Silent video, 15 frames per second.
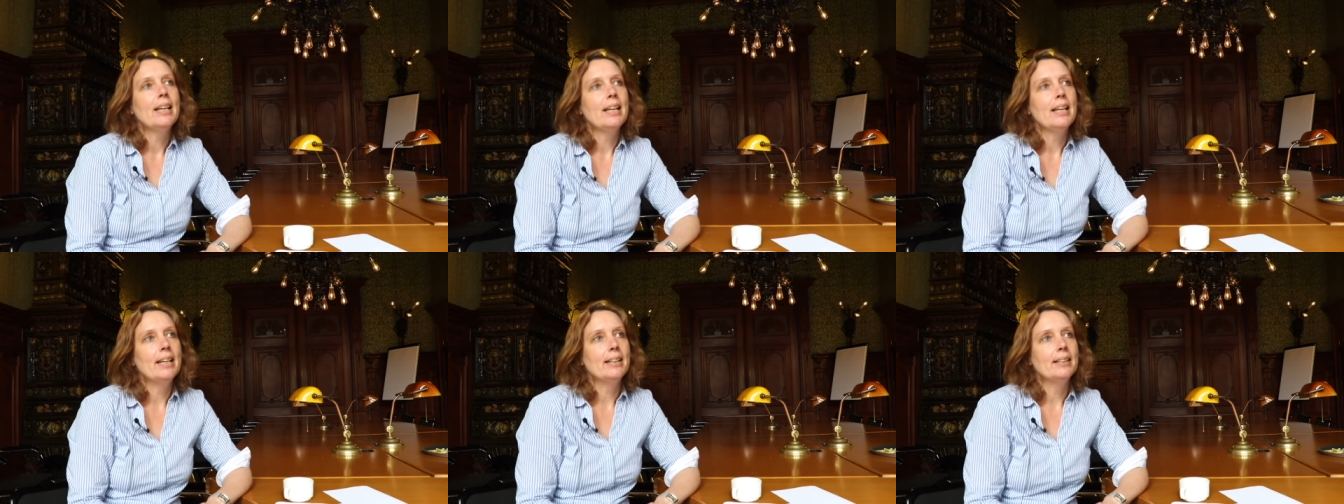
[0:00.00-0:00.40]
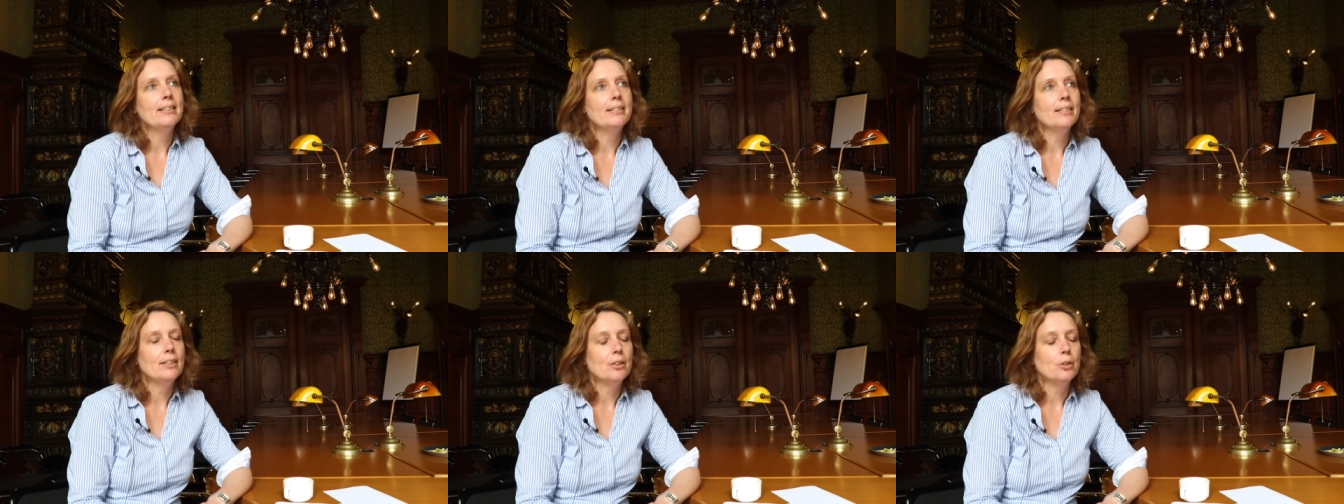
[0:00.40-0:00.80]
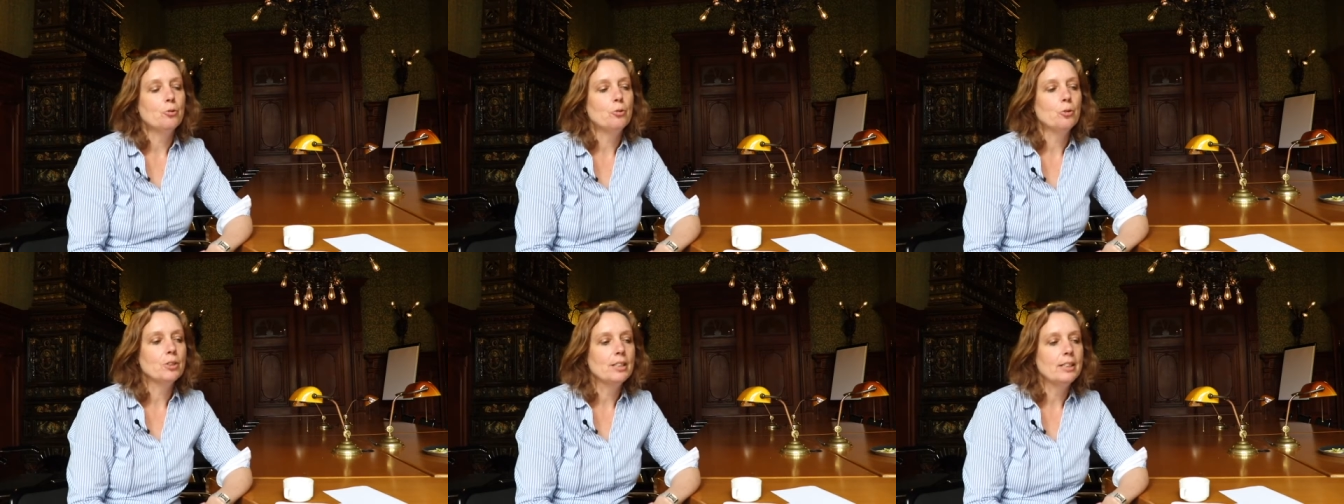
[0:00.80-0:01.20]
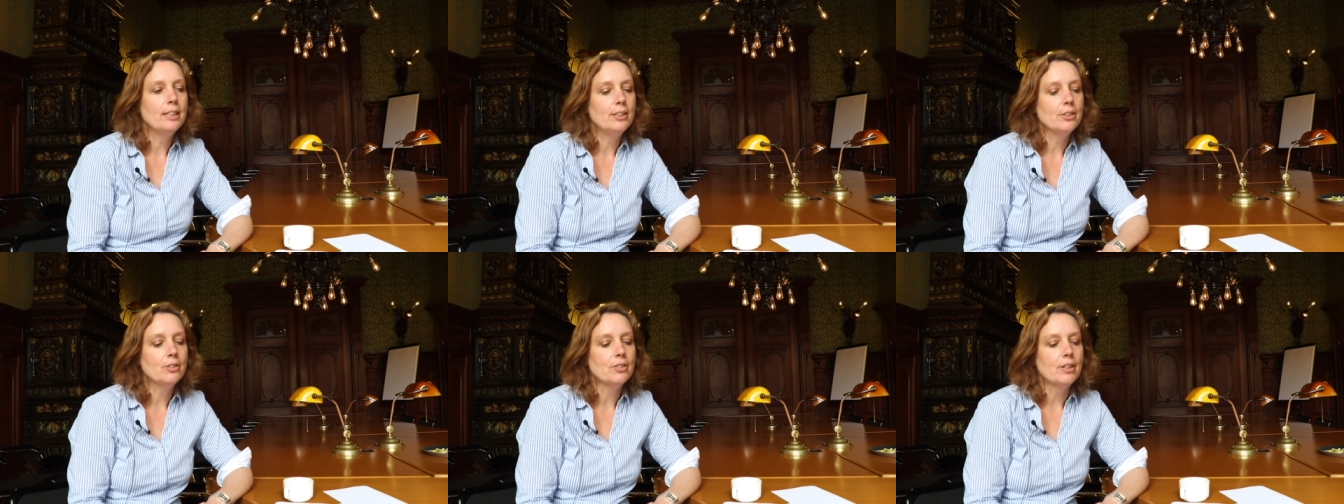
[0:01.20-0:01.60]
And uh, for the
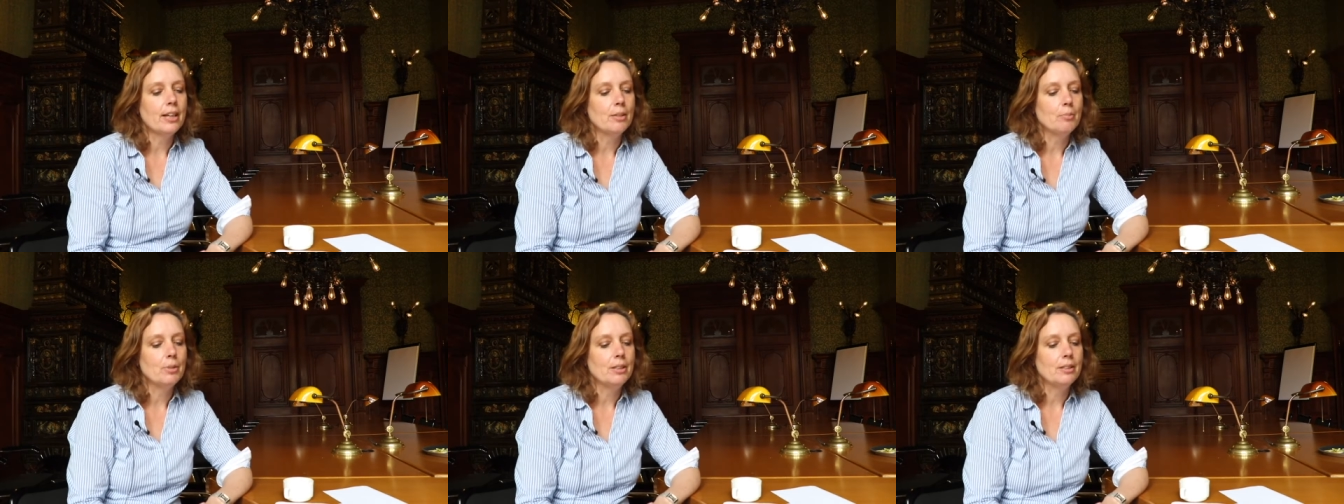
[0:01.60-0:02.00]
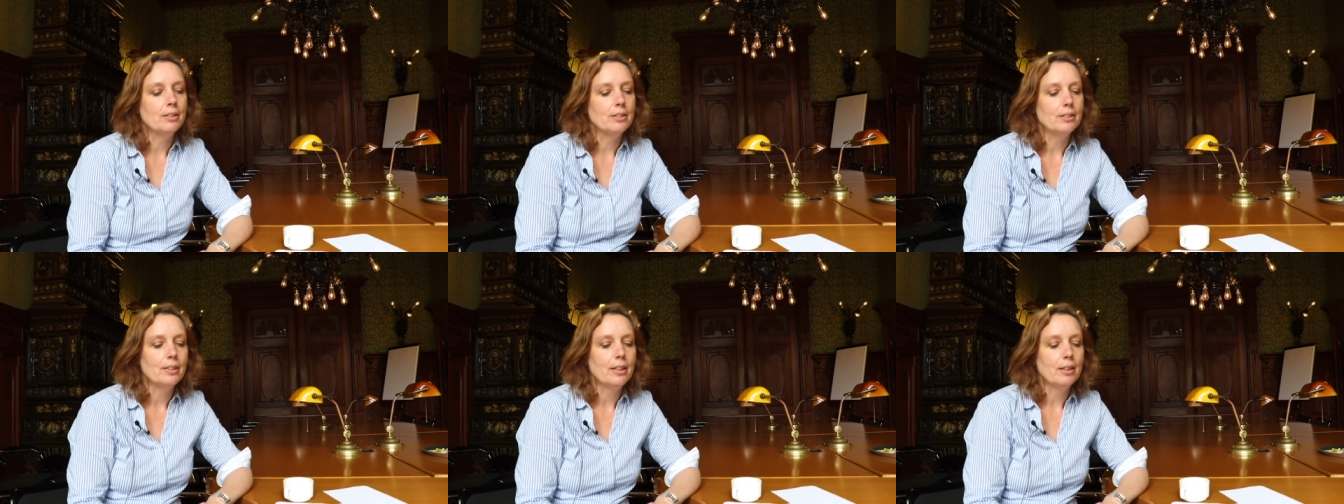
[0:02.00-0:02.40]
NIOD, I'm, uh,